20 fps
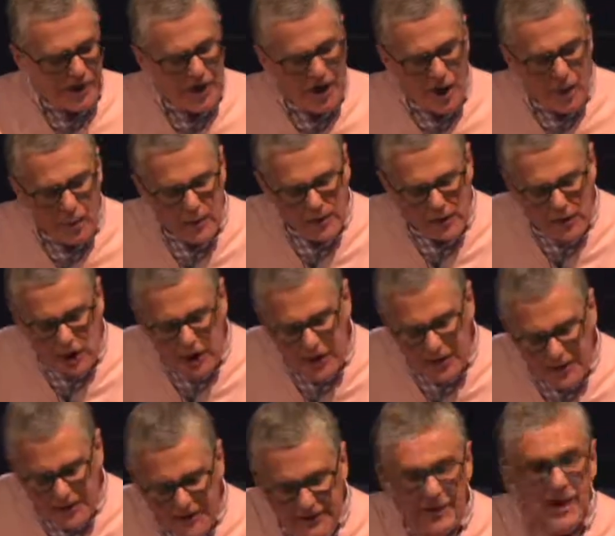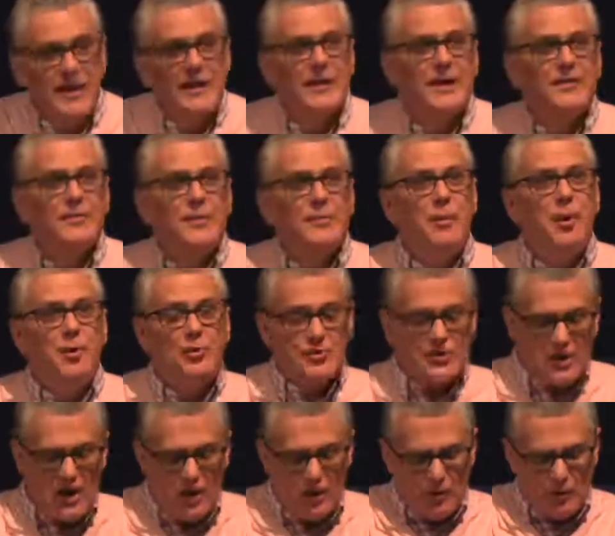how we got it, and how to get the most
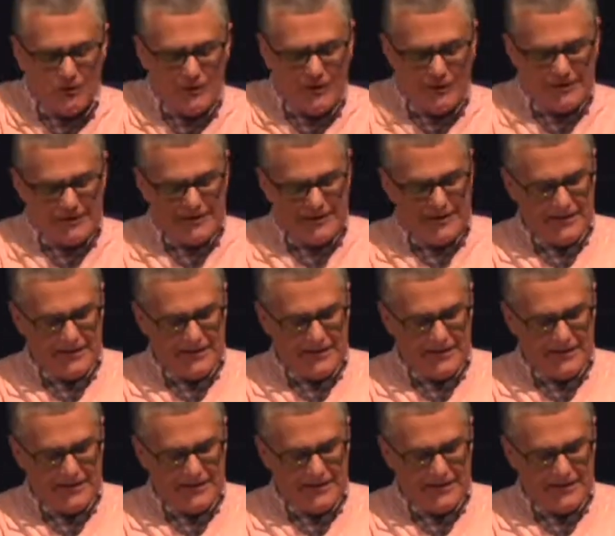out of it.